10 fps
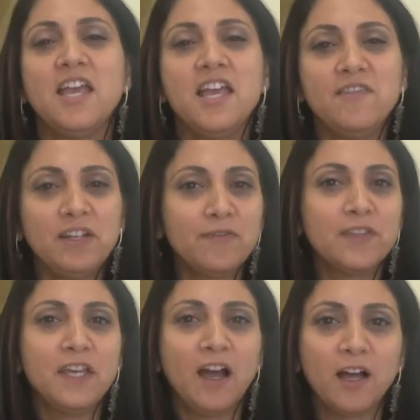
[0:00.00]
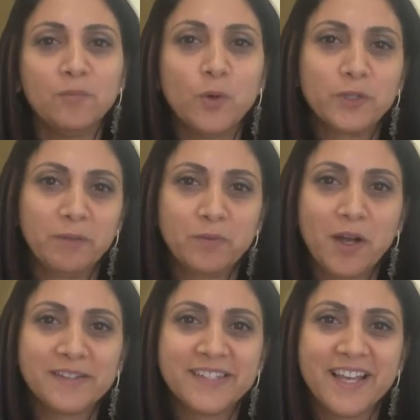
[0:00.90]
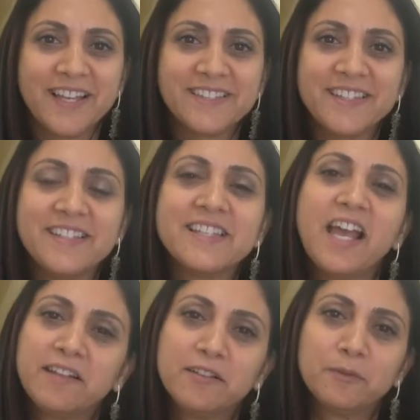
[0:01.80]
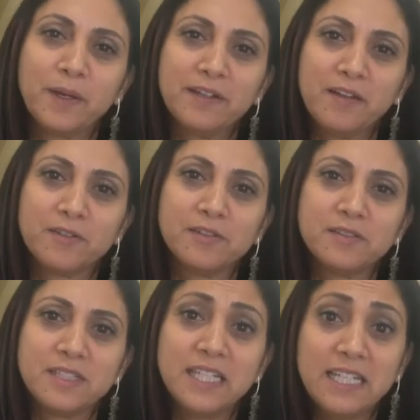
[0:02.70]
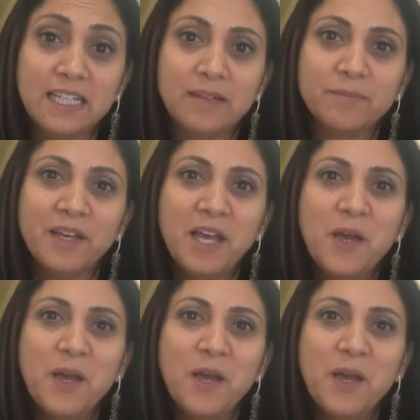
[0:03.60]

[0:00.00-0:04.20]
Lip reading: Even if the onboarding process is handled by another team,